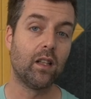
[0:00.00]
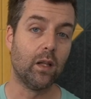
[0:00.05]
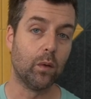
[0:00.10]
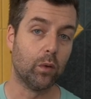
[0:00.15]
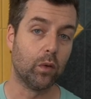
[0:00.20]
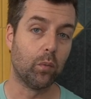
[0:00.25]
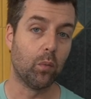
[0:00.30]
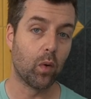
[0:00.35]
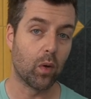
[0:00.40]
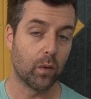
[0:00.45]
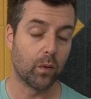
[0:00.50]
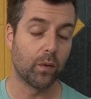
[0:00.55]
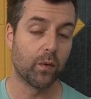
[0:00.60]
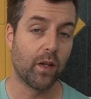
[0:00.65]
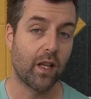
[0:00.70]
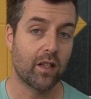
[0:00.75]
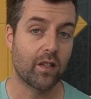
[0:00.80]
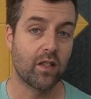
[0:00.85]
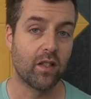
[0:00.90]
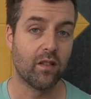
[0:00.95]
there was more
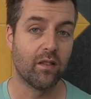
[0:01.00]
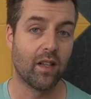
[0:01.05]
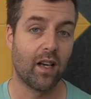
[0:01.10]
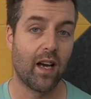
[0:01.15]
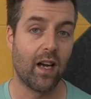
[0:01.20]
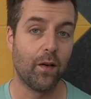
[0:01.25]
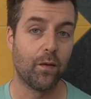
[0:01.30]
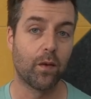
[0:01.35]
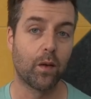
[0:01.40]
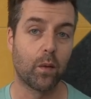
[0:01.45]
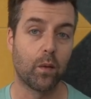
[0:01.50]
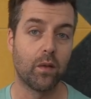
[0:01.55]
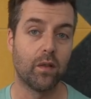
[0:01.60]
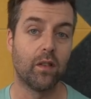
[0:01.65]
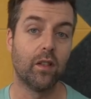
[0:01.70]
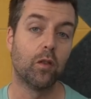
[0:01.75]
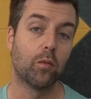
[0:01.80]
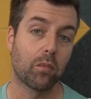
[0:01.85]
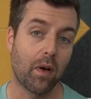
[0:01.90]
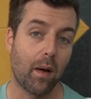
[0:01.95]
reflections at high
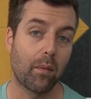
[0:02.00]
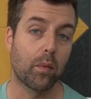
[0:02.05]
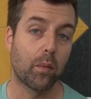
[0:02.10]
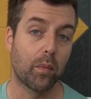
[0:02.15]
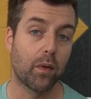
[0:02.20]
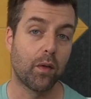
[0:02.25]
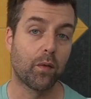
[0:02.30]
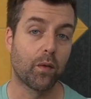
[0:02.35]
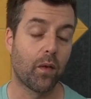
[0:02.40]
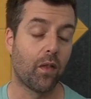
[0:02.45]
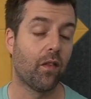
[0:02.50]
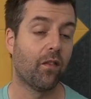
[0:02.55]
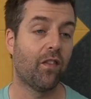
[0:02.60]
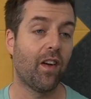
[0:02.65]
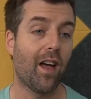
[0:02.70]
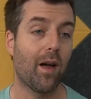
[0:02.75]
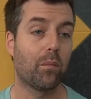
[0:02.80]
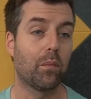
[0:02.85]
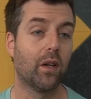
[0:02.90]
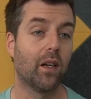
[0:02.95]
frequencies, probably from the
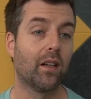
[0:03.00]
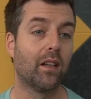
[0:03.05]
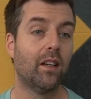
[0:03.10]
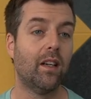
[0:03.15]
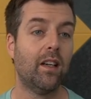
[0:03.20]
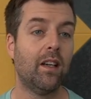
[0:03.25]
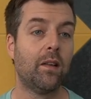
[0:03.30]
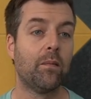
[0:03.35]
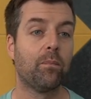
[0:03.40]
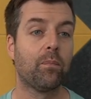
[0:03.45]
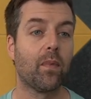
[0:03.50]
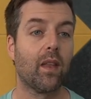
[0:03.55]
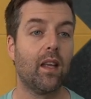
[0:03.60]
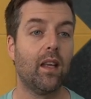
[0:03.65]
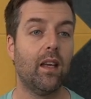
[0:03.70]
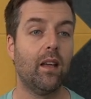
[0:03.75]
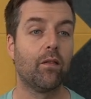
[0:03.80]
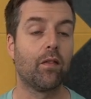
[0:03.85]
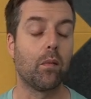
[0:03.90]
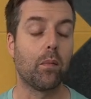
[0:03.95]
fabric.
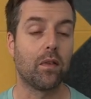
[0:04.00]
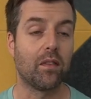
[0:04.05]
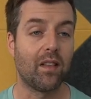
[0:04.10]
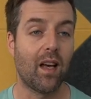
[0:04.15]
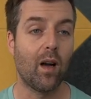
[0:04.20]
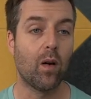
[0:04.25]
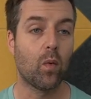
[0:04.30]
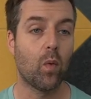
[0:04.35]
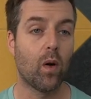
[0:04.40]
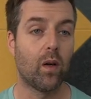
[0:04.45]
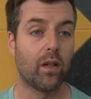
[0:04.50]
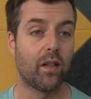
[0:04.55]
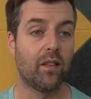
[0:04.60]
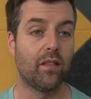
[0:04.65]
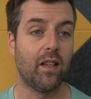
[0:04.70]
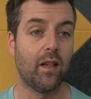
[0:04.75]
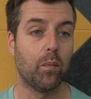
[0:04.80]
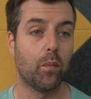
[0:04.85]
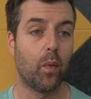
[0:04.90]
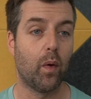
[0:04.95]
From a sound quality
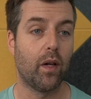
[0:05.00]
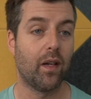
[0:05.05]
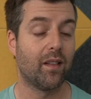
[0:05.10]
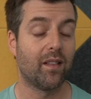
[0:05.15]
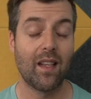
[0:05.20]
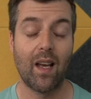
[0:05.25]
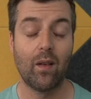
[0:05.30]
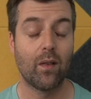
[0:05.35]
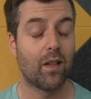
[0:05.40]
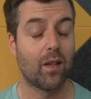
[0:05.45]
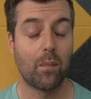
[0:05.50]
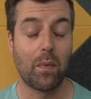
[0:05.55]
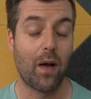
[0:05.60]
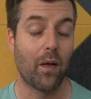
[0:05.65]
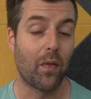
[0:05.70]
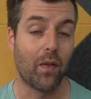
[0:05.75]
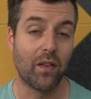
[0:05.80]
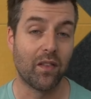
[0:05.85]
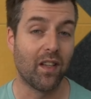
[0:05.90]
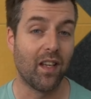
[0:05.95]
standpoint, it sounded
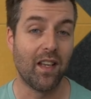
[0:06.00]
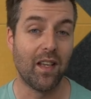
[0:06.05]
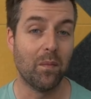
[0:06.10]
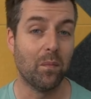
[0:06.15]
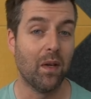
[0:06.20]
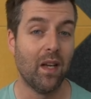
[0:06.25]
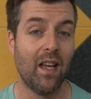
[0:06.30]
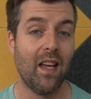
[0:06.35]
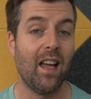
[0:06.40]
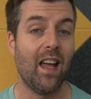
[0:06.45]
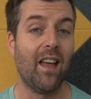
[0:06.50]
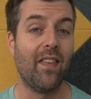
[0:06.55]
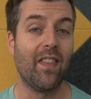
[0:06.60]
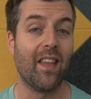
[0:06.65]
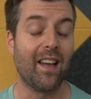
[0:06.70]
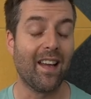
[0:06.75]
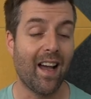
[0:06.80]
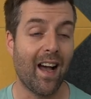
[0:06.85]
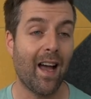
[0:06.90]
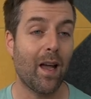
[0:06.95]
about the same, and the
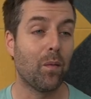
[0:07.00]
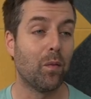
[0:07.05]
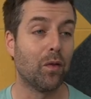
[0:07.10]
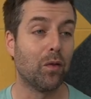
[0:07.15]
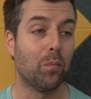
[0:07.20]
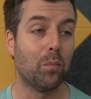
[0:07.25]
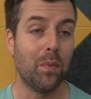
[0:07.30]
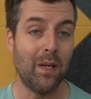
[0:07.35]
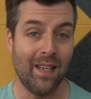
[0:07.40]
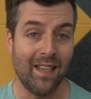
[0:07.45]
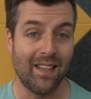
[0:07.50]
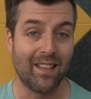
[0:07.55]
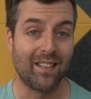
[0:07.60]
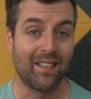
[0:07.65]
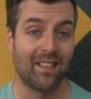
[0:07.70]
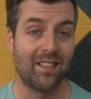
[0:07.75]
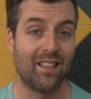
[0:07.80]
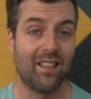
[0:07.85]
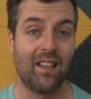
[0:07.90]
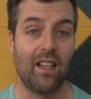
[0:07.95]
guy was
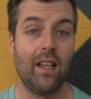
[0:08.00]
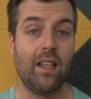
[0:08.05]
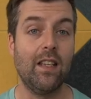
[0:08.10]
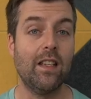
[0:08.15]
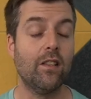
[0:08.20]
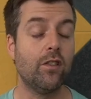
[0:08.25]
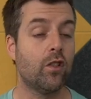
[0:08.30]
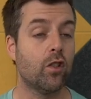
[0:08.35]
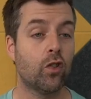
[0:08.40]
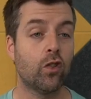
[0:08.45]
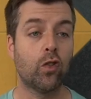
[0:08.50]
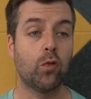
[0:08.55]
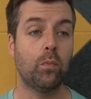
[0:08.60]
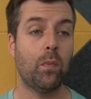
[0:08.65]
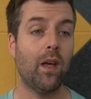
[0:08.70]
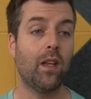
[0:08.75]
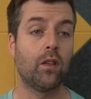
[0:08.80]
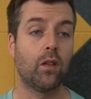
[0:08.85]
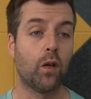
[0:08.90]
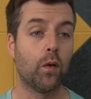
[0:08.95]
pissed. He had just
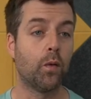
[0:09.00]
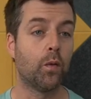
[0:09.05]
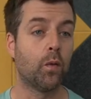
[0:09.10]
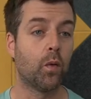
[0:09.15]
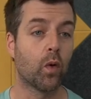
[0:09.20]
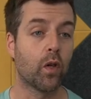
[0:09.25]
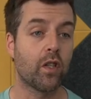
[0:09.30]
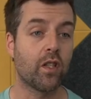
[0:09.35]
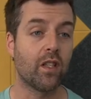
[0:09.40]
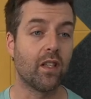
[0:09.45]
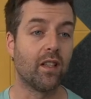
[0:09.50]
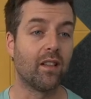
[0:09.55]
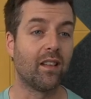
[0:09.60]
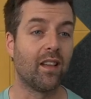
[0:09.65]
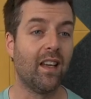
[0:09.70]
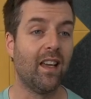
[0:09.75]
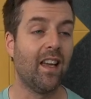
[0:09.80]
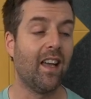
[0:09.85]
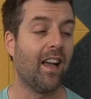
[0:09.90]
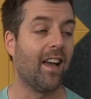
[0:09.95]
spent a fortune,
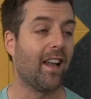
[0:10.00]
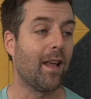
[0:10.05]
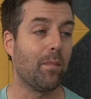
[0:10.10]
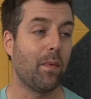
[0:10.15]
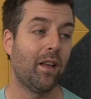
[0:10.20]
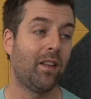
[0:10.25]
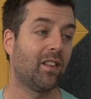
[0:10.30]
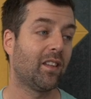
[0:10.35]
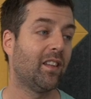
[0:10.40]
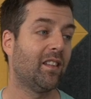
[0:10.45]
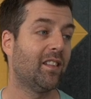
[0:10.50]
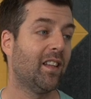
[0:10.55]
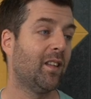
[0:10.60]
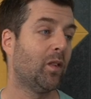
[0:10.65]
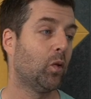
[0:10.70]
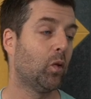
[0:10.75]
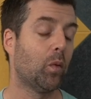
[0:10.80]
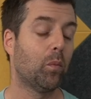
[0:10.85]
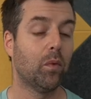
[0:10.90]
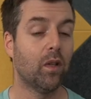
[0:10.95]
and I basically said
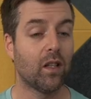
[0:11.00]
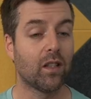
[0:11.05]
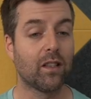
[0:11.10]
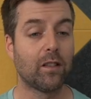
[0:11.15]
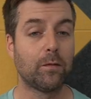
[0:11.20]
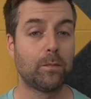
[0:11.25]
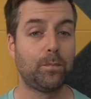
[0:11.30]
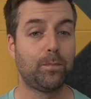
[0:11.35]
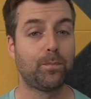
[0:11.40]
to him, look,